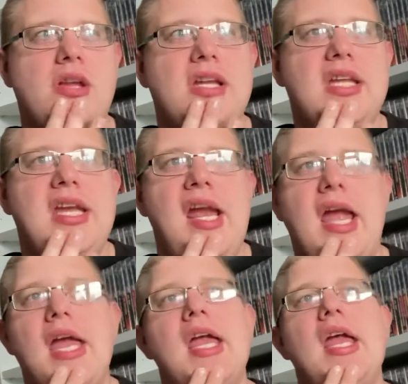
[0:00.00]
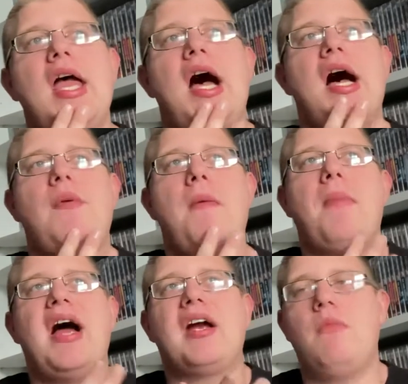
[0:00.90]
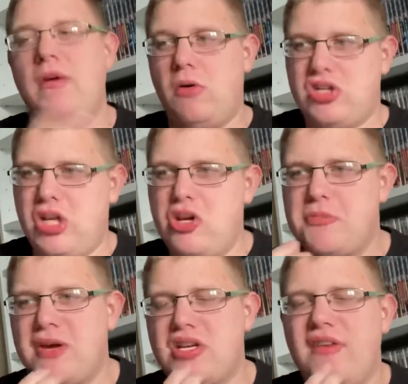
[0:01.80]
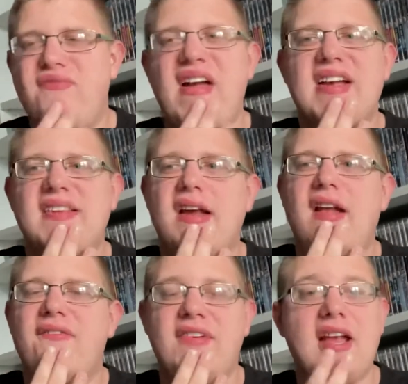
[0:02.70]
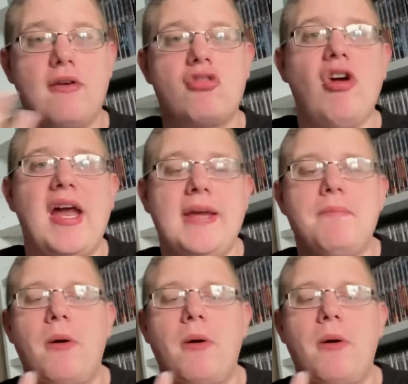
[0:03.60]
early in the year. I went back and we watched the new special effects and I think they're great.